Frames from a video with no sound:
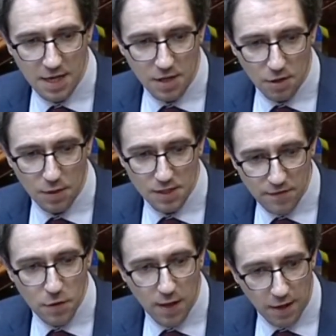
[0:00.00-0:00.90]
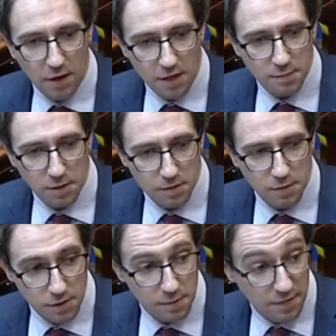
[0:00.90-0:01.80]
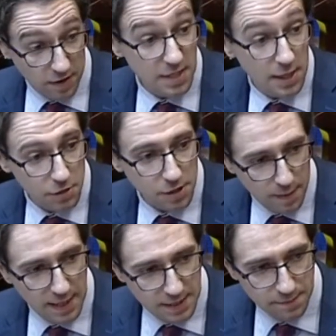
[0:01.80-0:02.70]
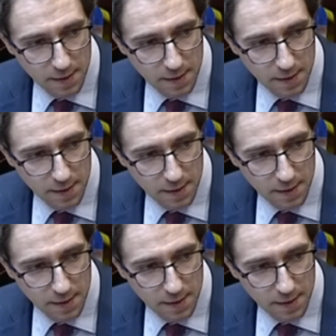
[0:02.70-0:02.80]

there was a view that our hospitals were going to be a very dangerous place,